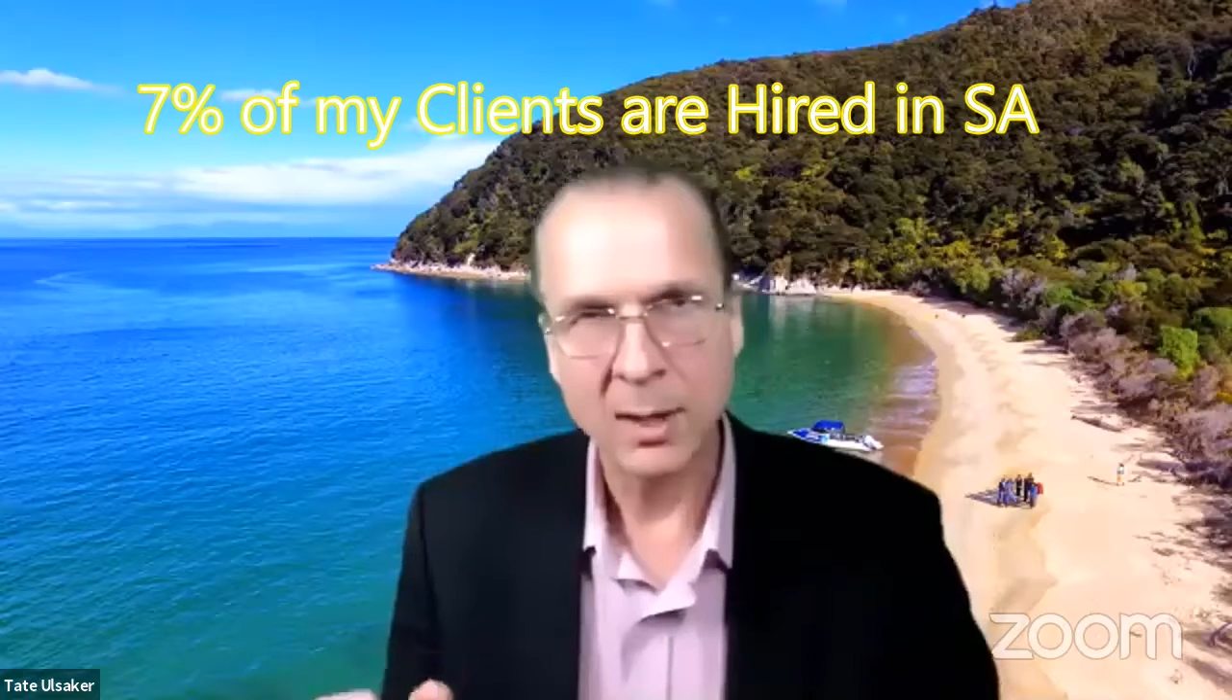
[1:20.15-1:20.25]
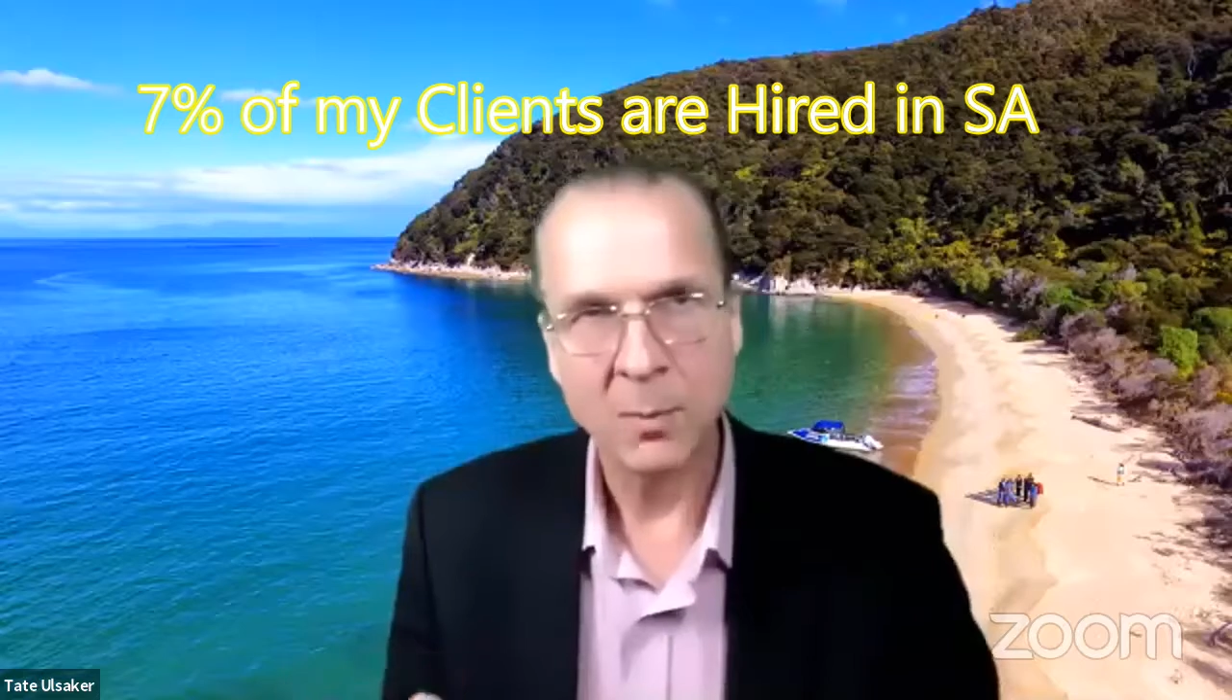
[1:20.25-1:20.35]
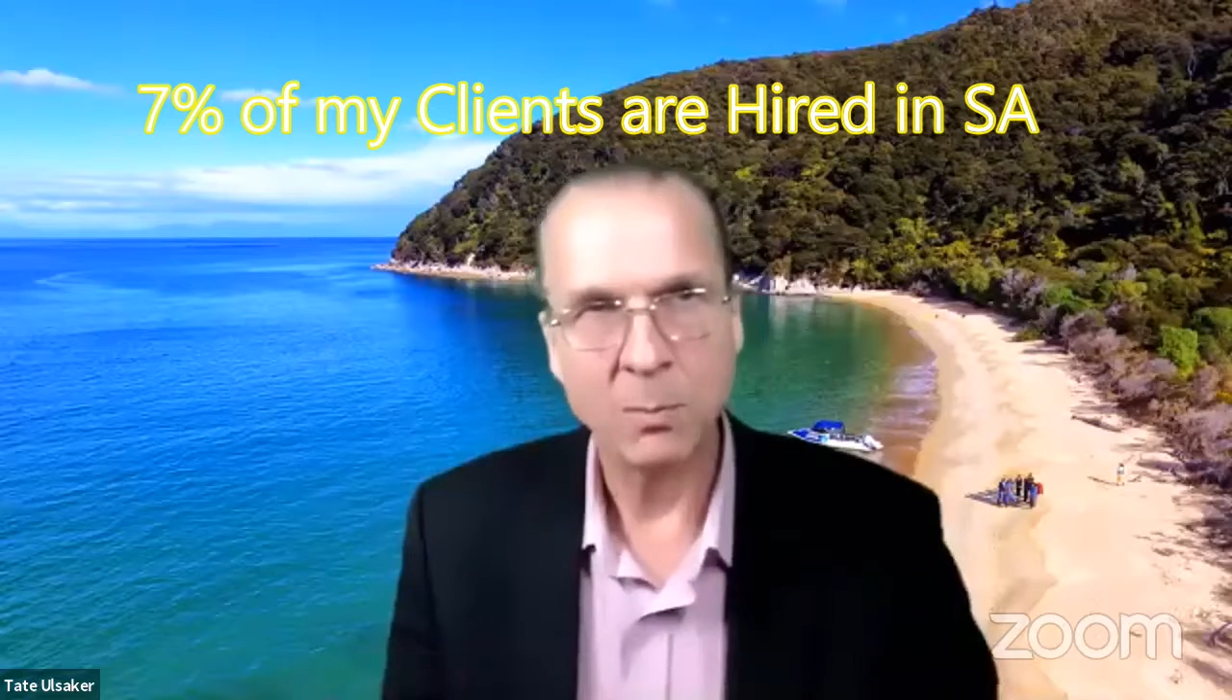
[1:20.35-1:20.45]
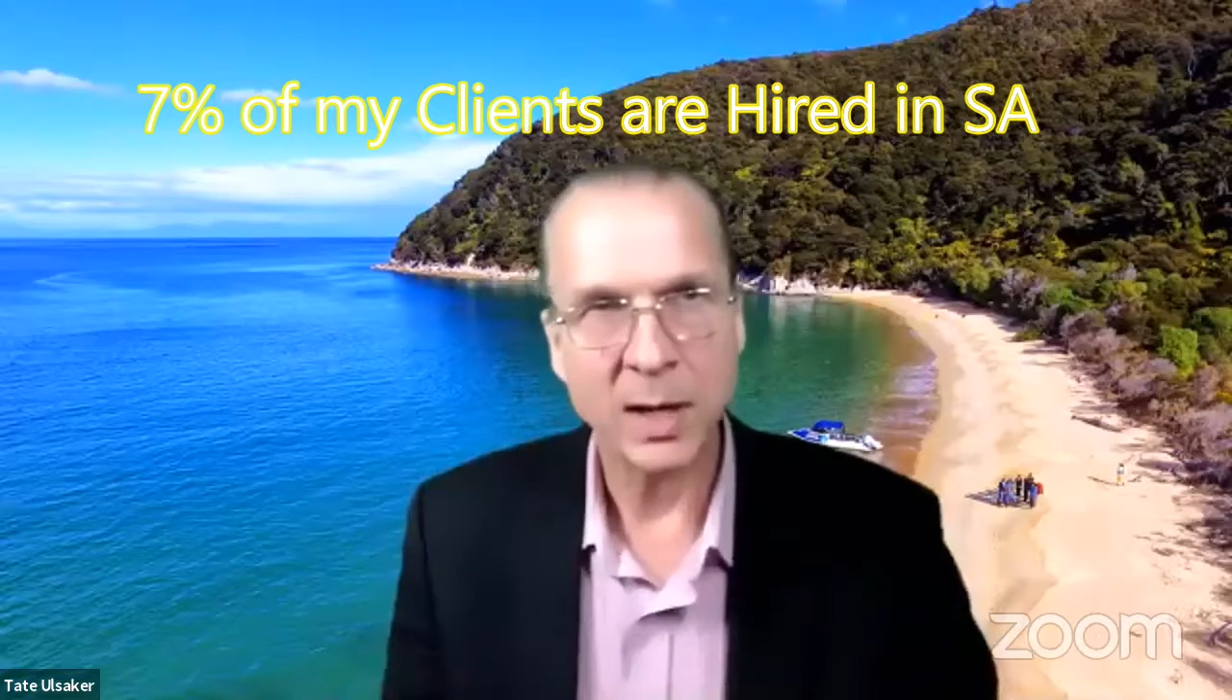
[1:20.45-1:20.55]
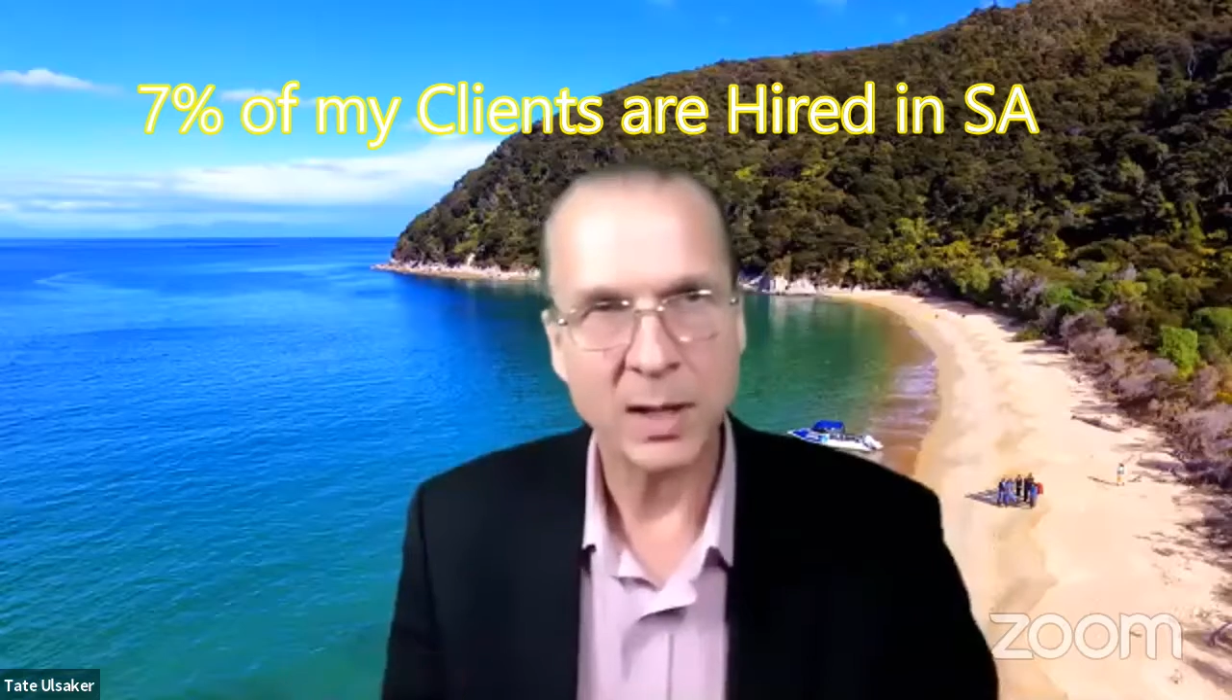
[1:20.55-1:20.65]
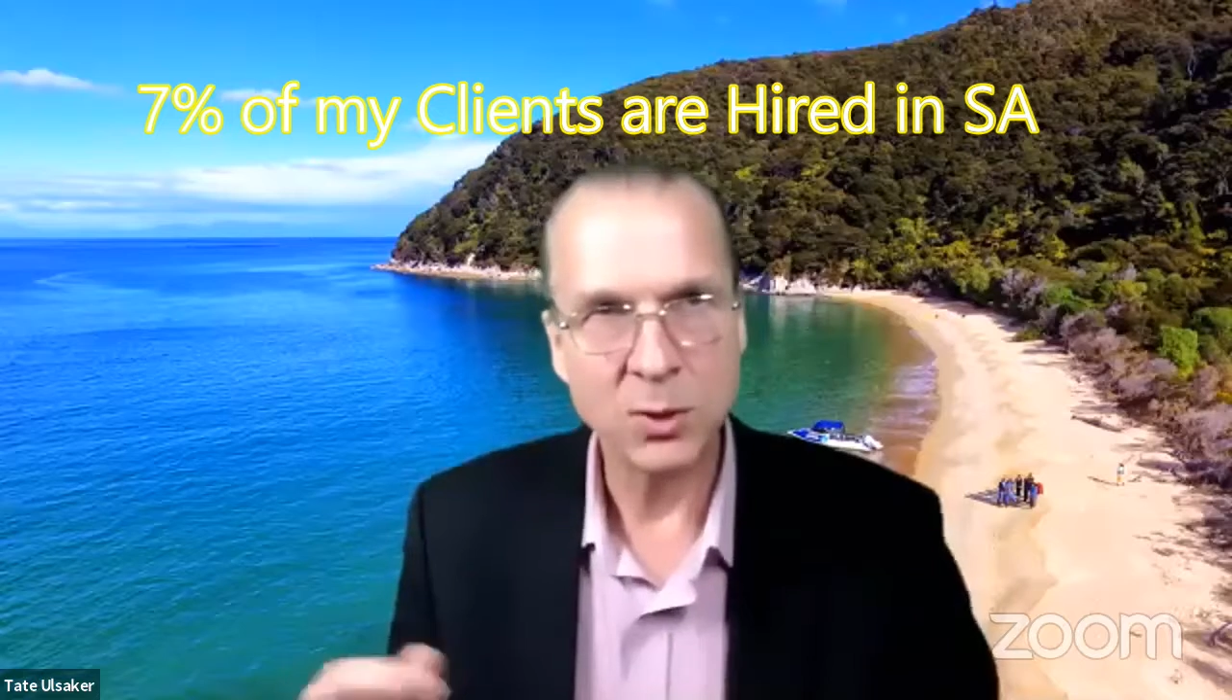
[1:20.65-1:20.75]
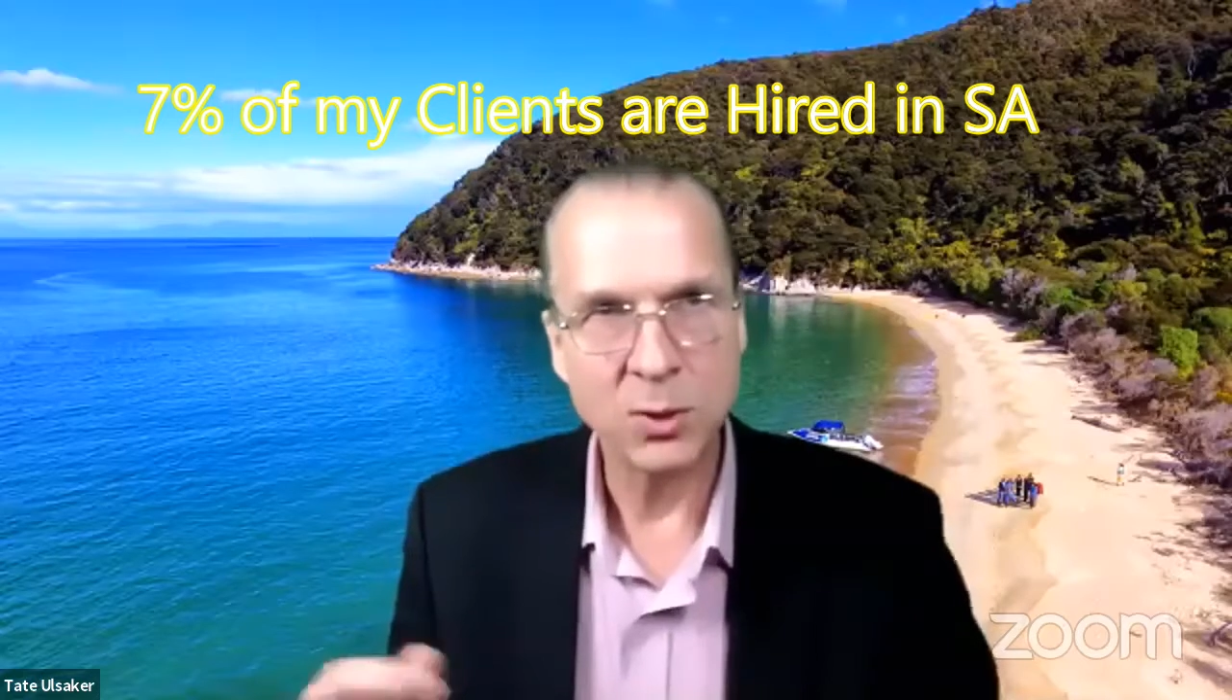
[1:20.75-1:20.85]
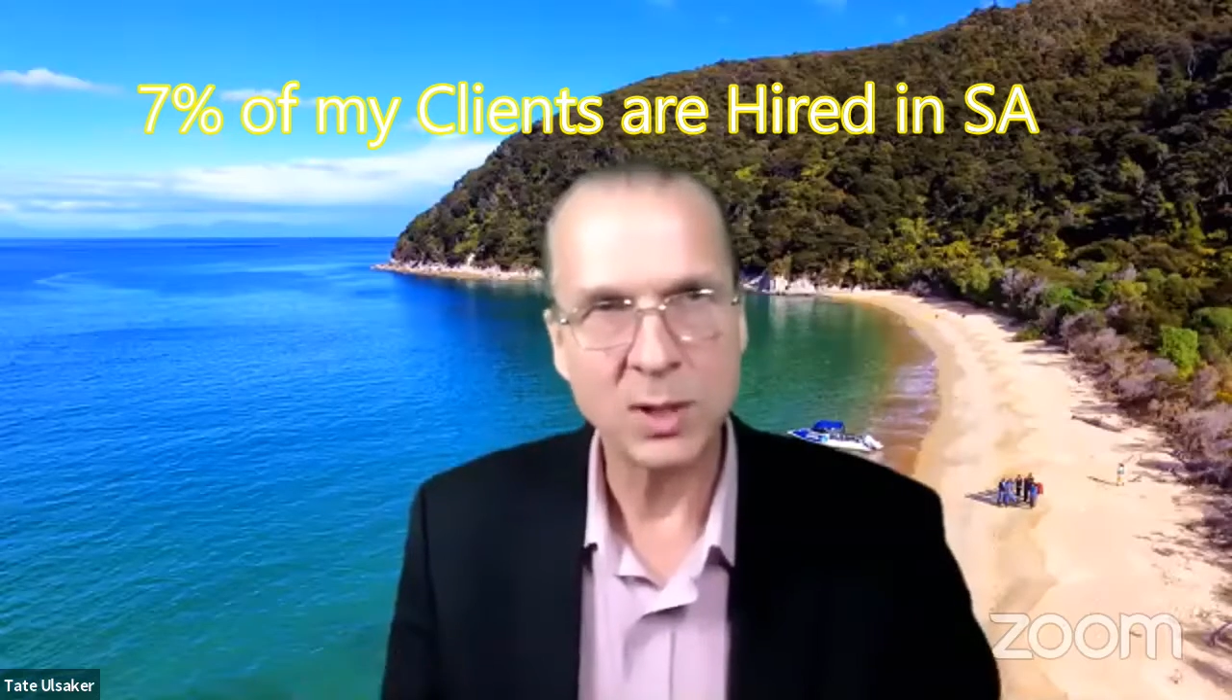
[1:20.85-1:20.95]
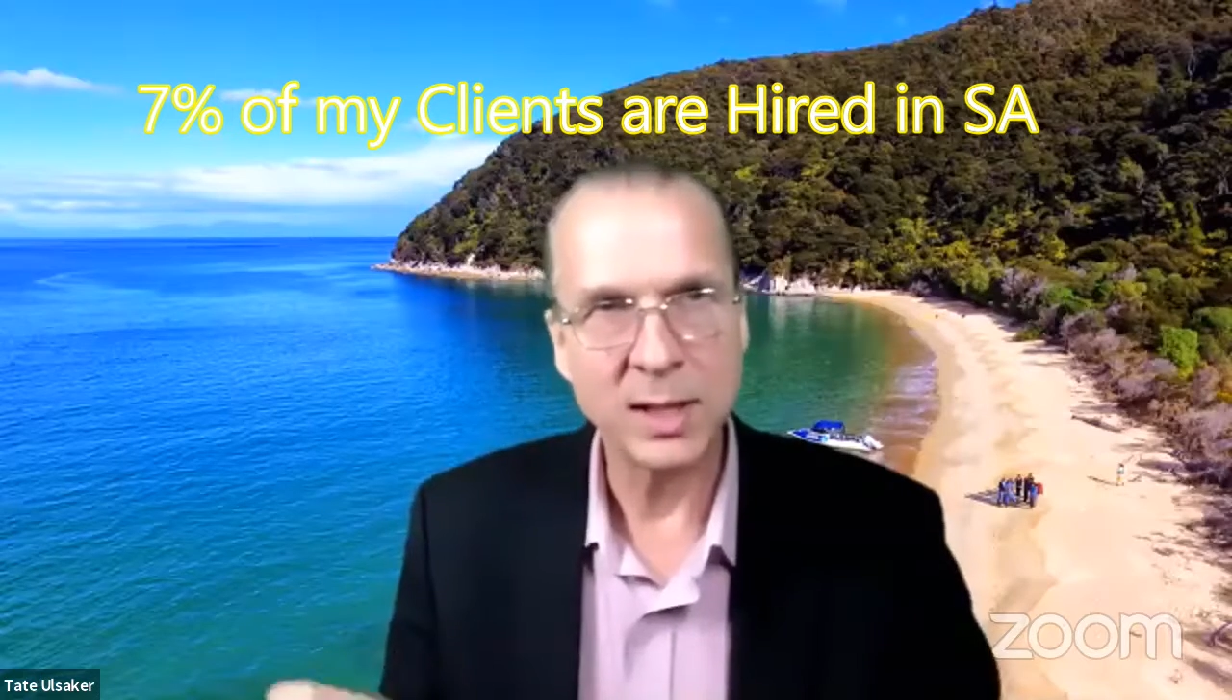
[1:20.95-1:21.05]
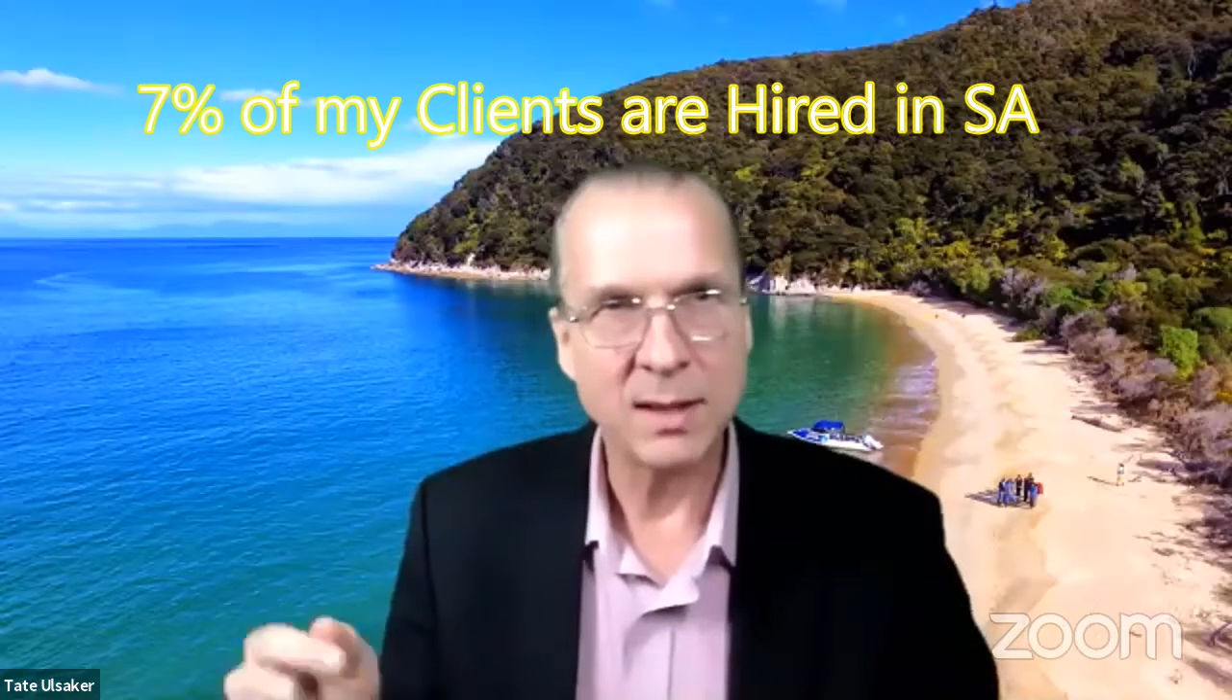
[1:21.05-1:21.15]
but
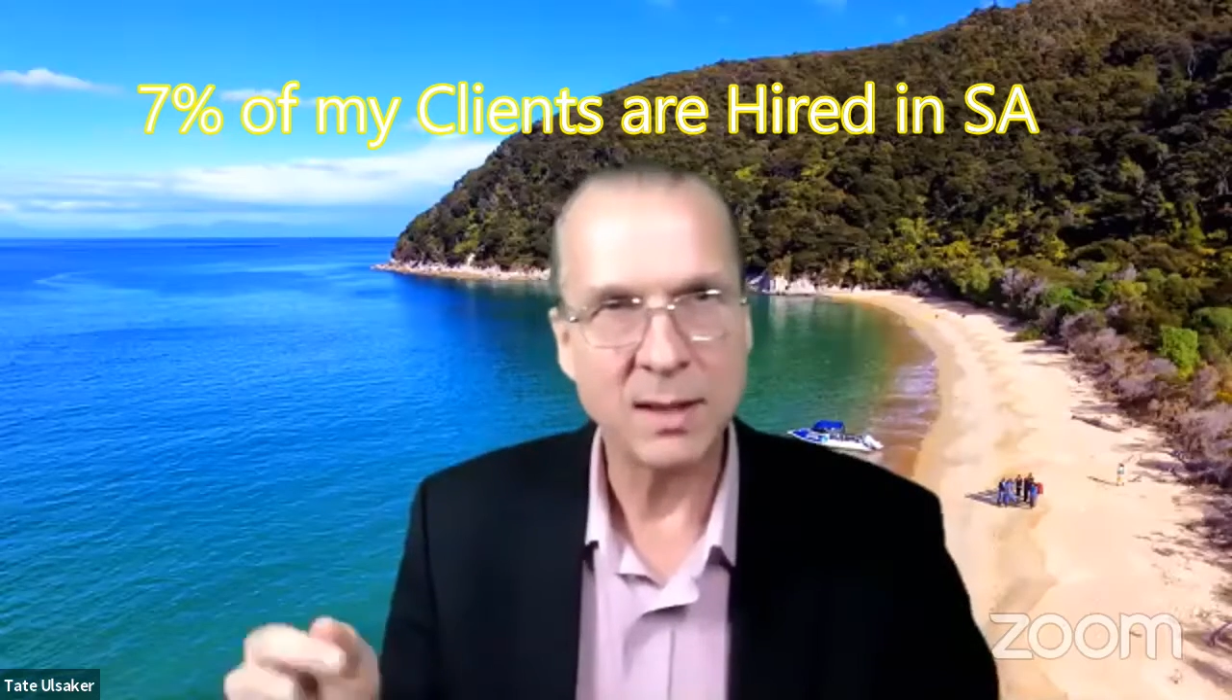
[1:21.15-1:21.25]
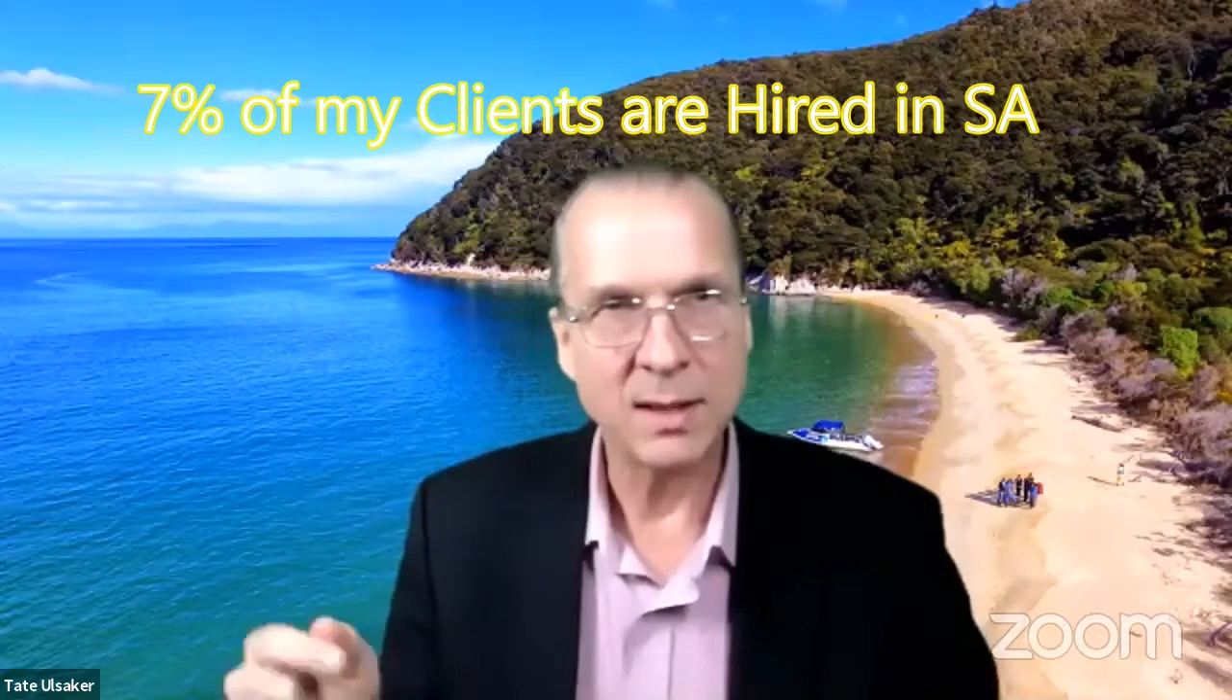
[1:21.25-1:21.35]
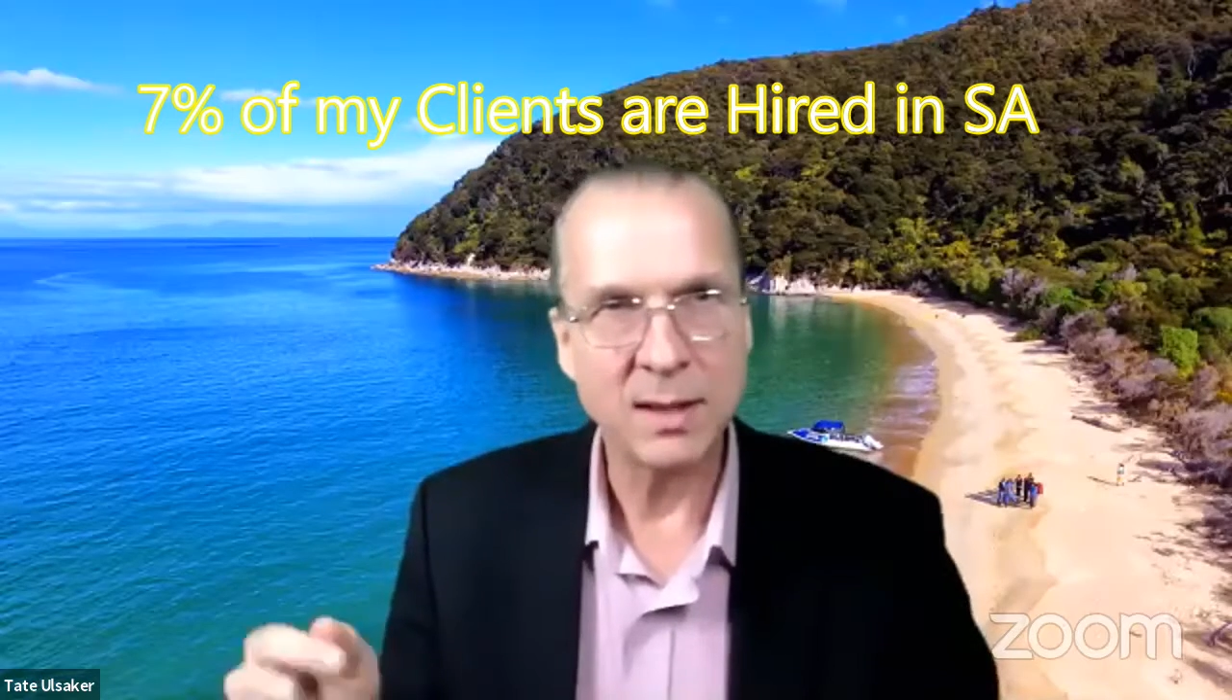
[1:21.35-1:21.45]
usually